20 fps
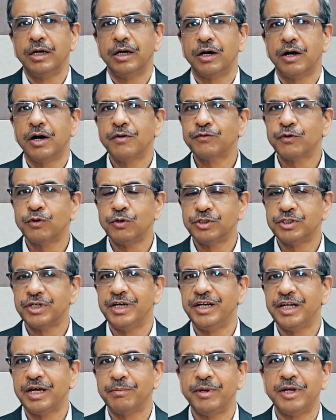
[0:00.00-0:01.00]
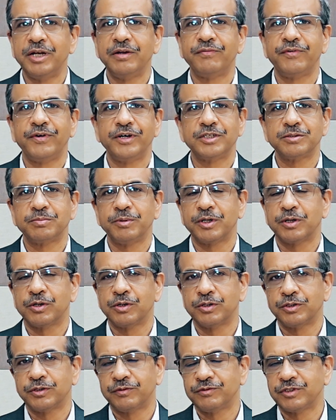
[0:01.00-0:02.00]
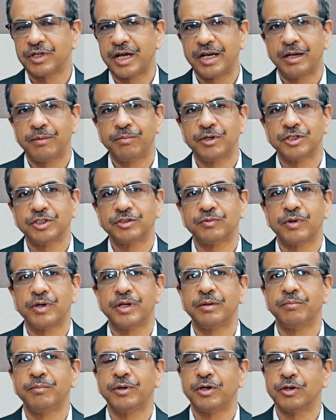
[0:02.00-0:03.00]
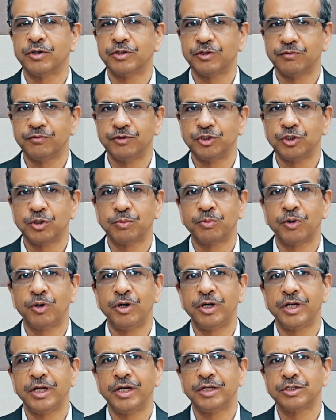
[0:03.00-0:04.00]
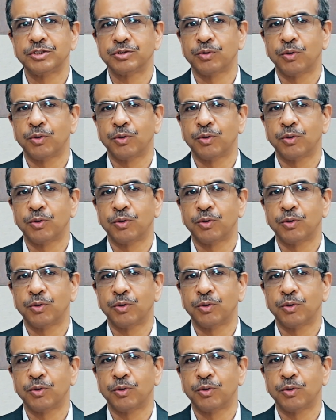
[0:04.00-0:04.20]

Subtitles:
Of course, India benefits because of China plus one, because of geopolitics.